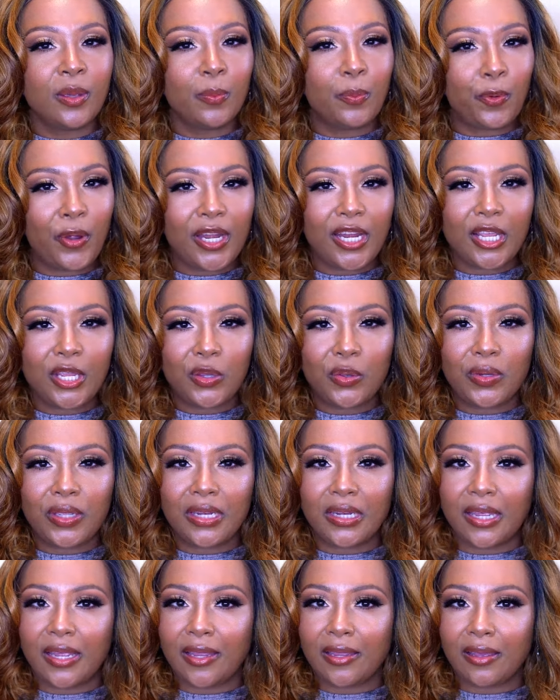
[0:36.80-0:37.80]
braided
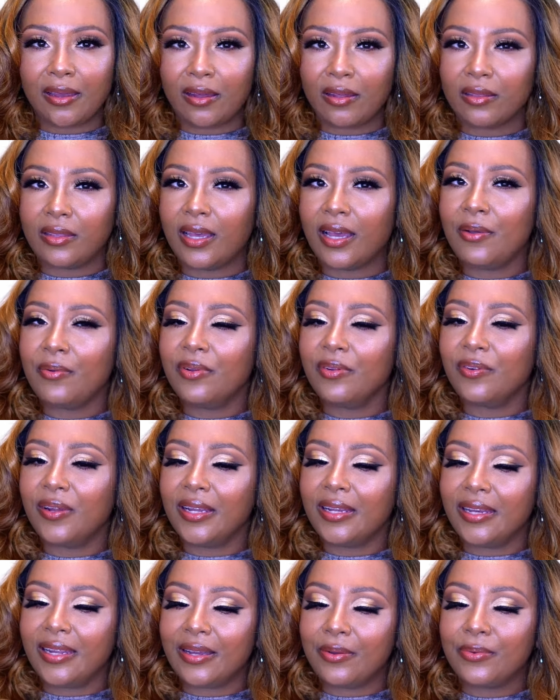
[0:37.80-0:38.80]
unit, and y'all, that one
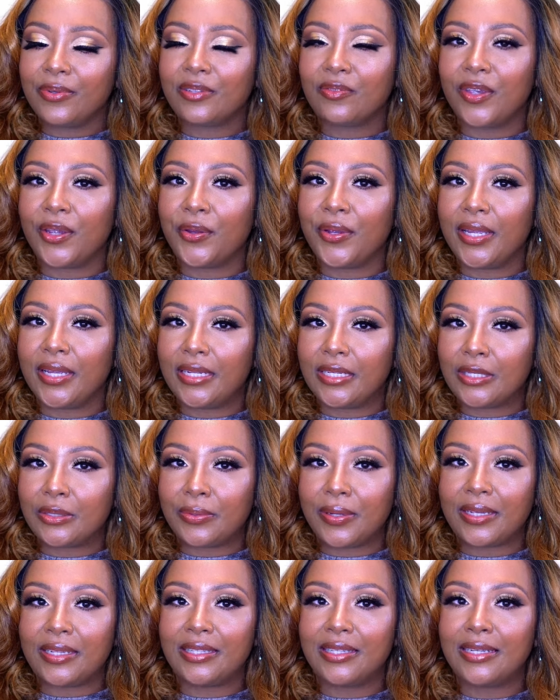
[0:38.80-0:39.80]
right there was very
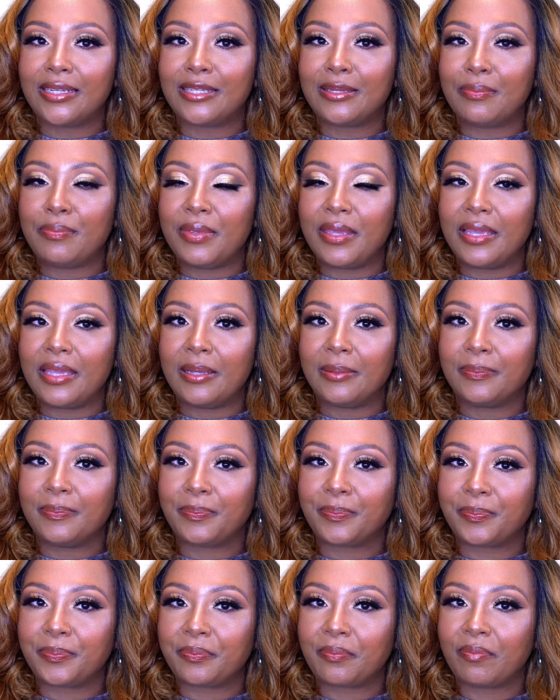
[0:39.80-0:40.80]
interesting to me.
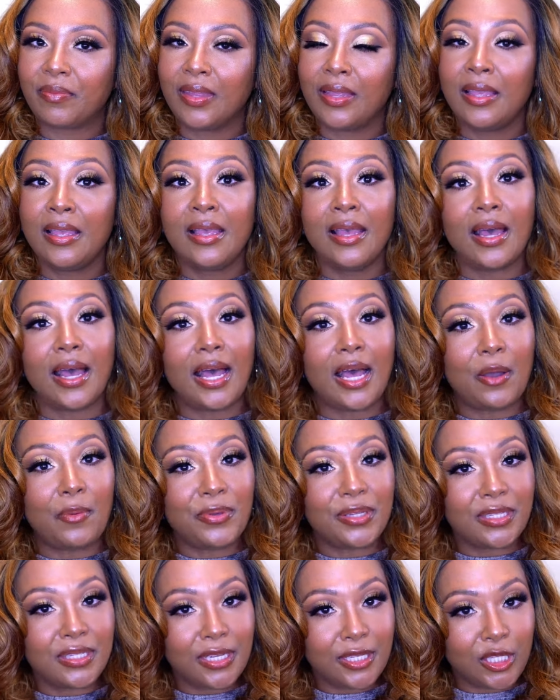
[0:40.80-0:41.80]

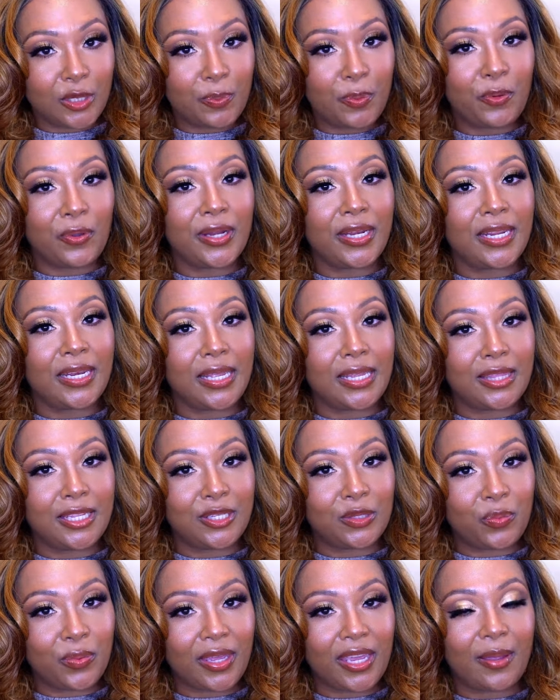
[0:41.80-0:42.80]
I was disappointed in
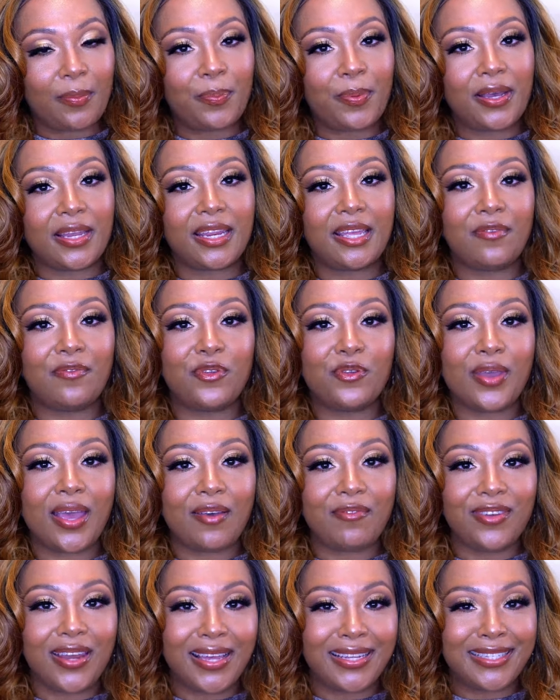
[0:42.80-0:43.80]
this wig, but if you
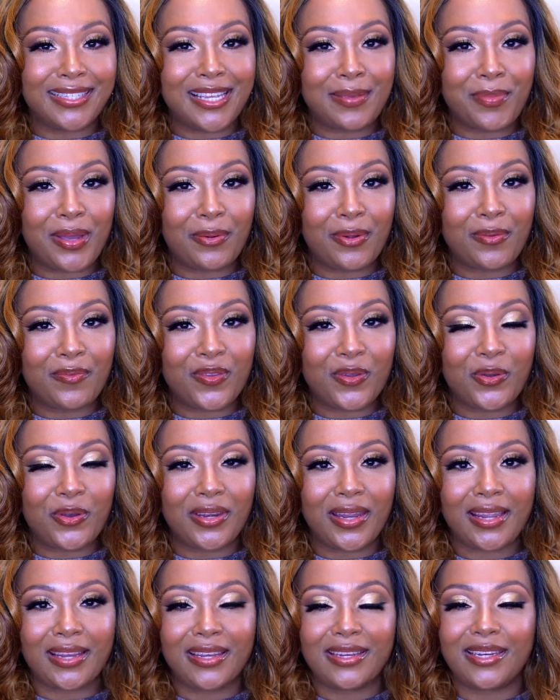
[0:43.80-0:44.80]
have not seen my review
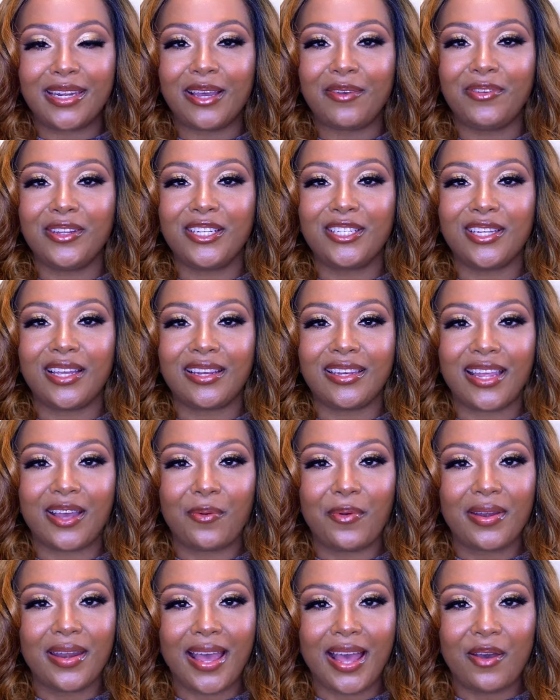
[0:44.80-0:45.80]
on it, definitely check that
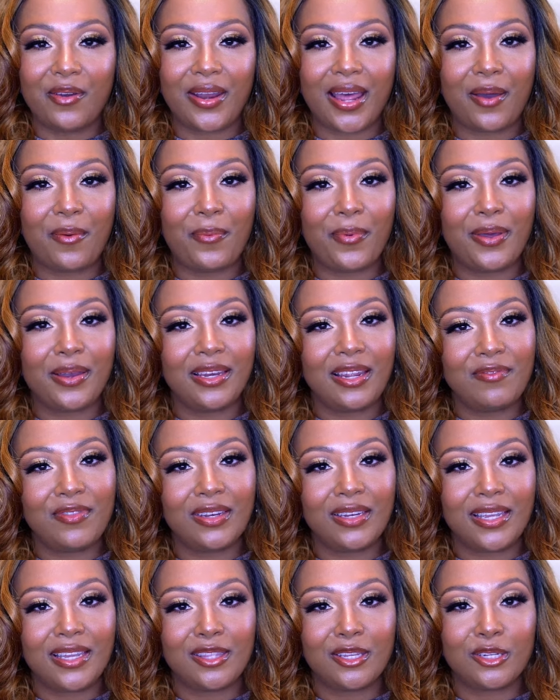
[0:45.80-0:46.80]
one out. I will leave the
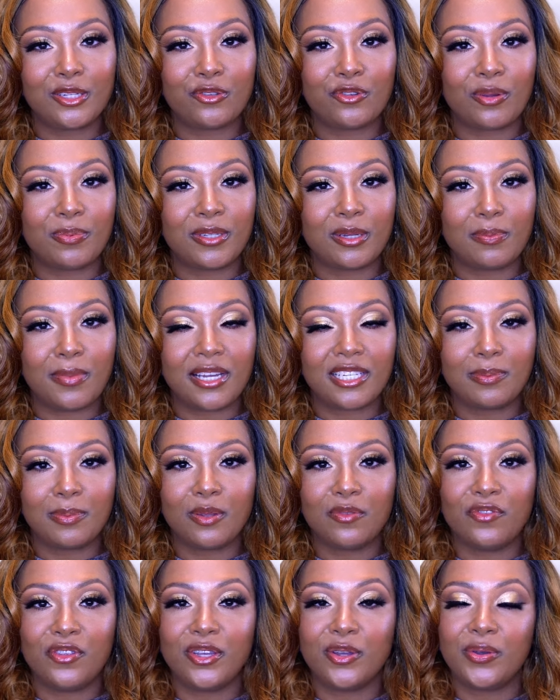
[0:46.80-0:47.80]
link in the description box
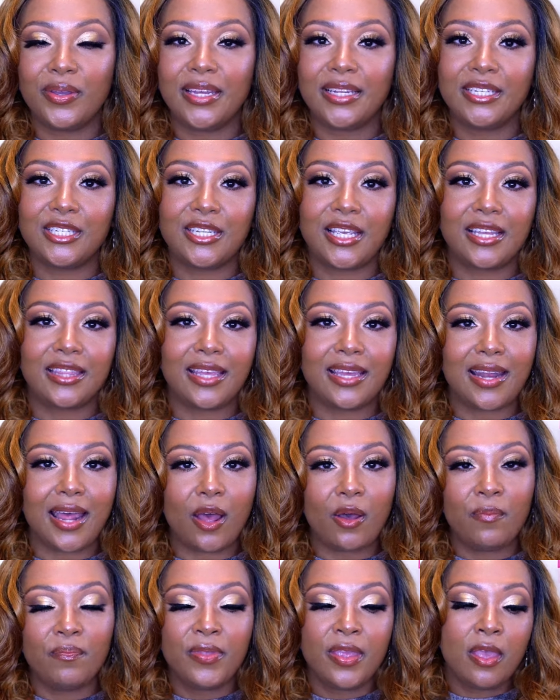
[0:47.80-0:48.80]
below for you. Go ahead and check that
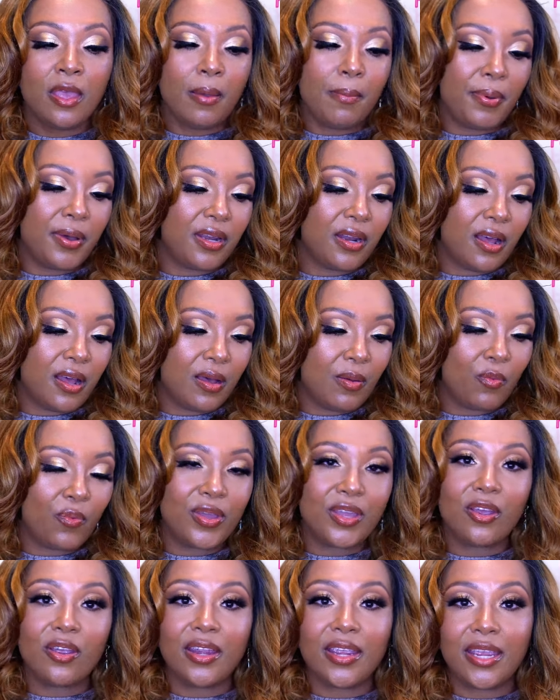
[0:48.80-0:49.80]
out. But
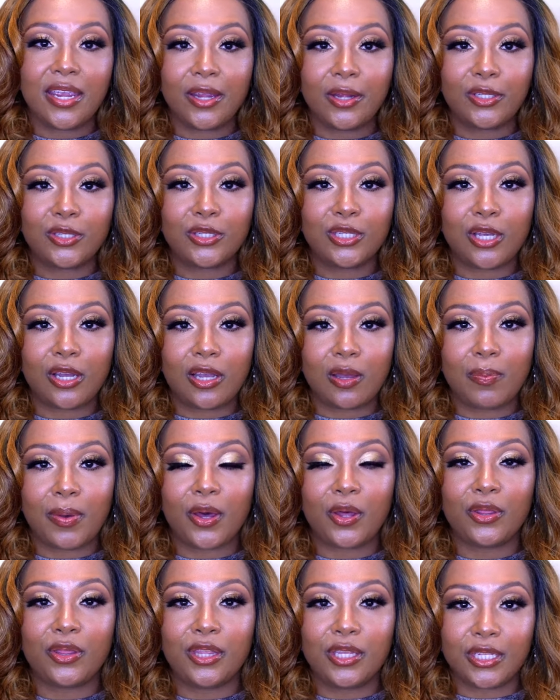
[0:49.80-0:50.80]
we are here to talk
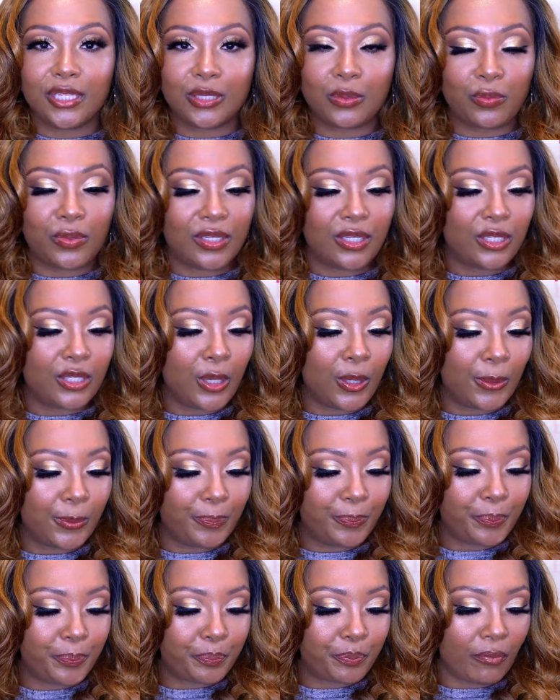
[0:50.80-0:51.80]
about this one.
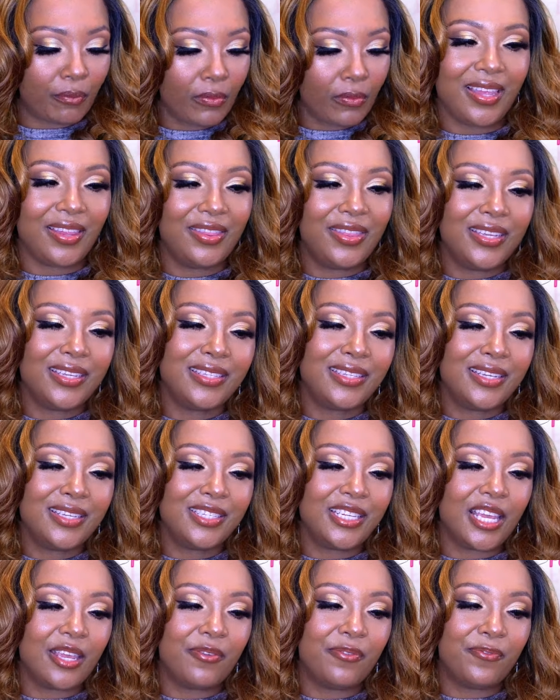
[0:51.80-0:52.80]
So this
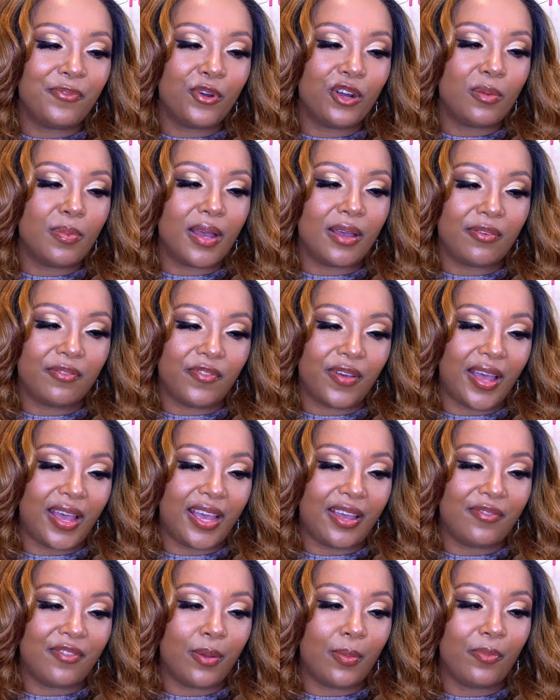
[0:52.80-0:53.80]
is a
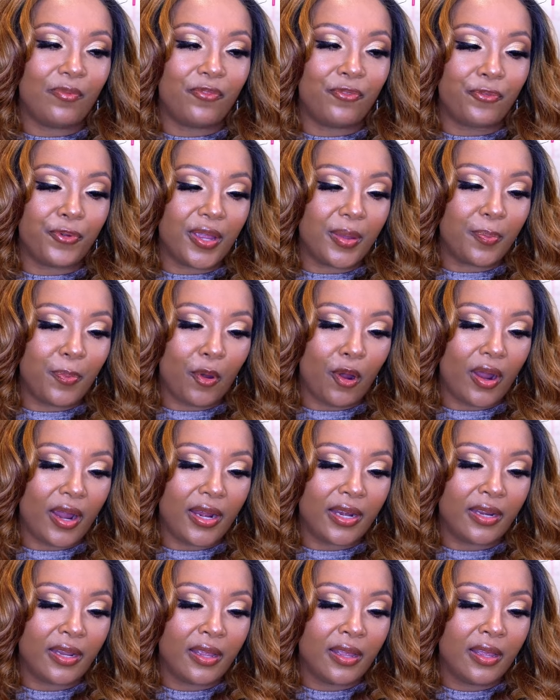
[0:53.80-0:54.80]
4x5 free
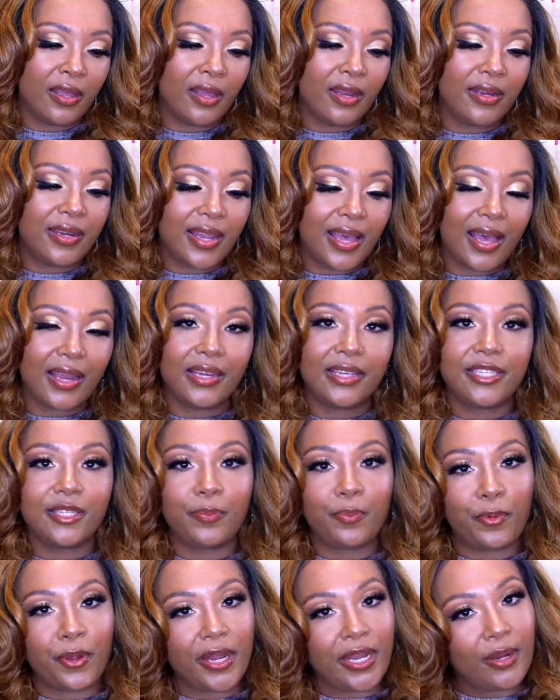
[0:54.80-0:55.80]
part knotless
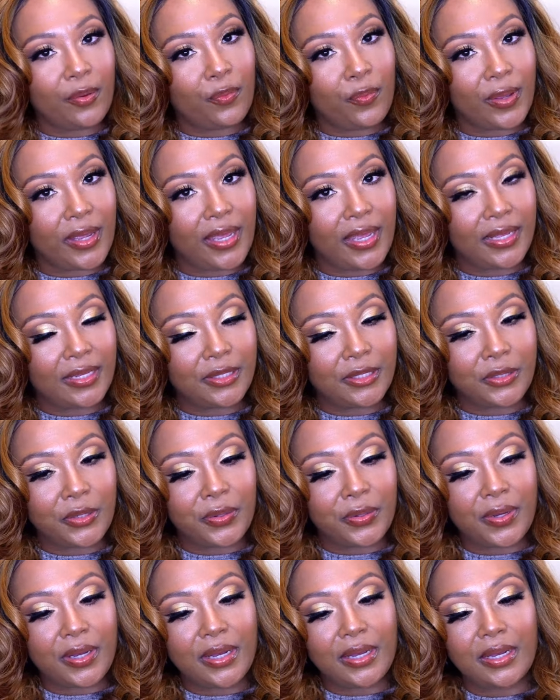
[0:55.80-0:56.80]
braided wig,
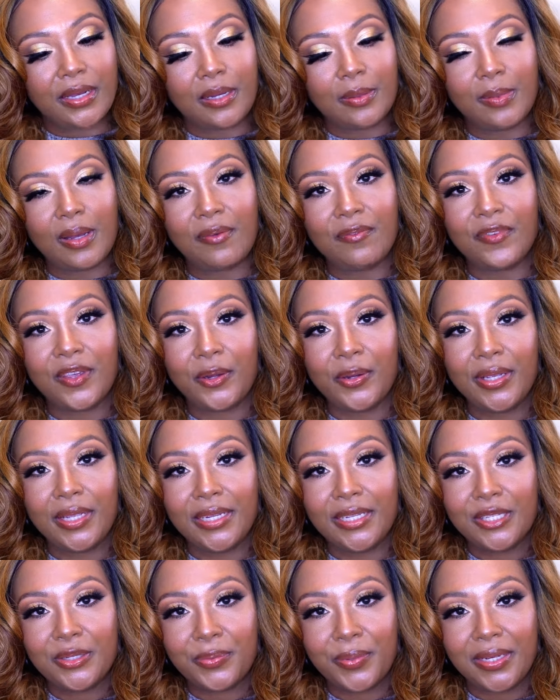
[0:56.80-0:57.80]
so I'm very
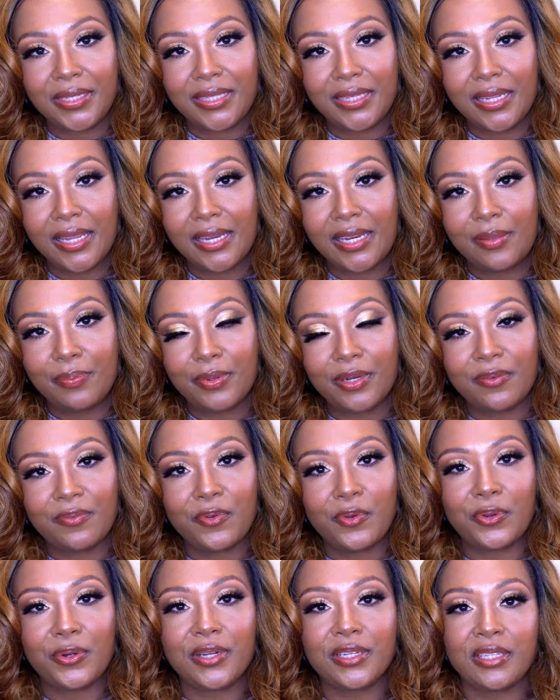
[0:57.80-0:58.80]
interested in it. But of
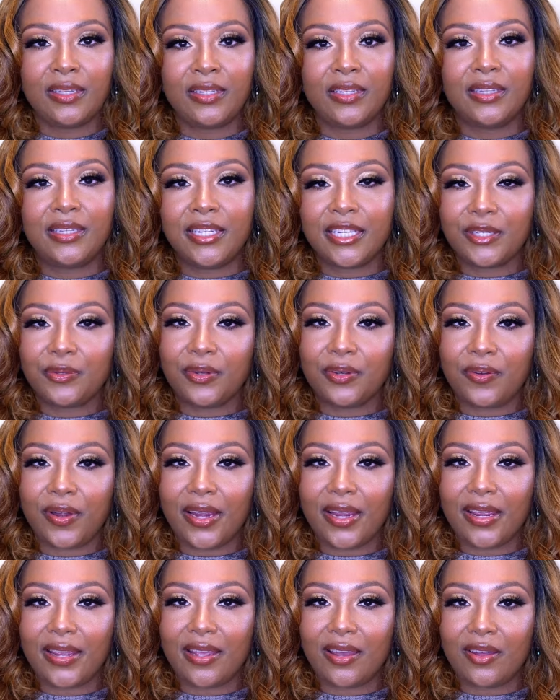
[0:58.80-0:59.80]
course, this one
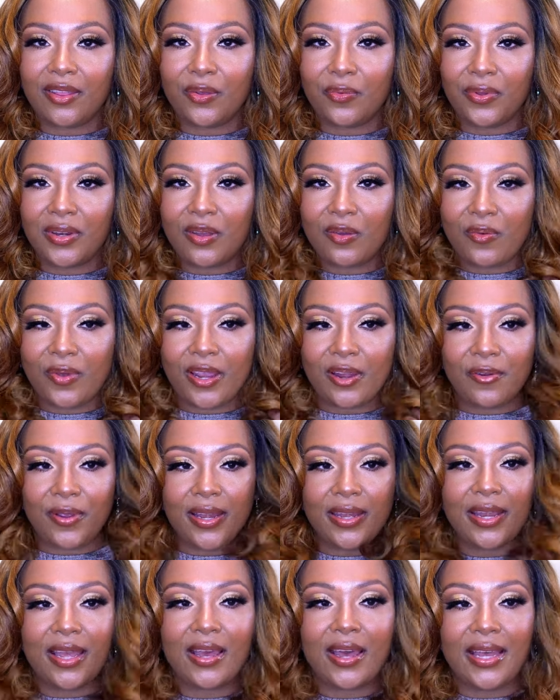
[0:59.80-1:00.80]
right here, y'all, the one I'm wearing
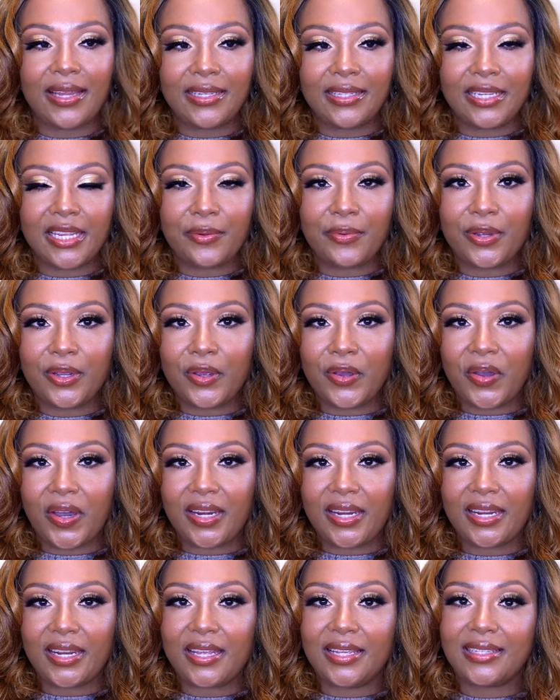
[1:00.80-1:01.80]
right now, I did
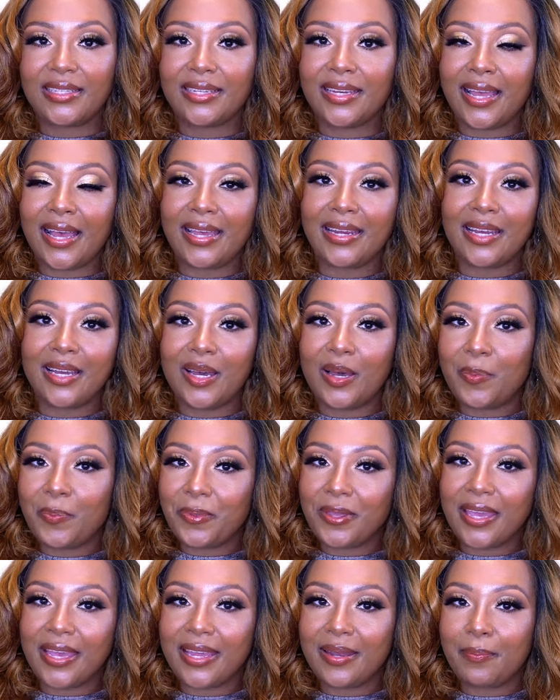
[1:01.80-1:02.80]
record it. It's not
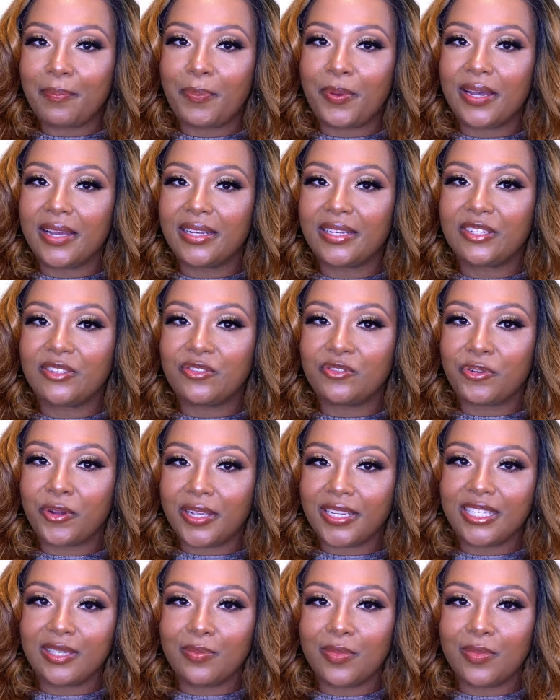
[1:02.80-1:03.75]
up yet, but trust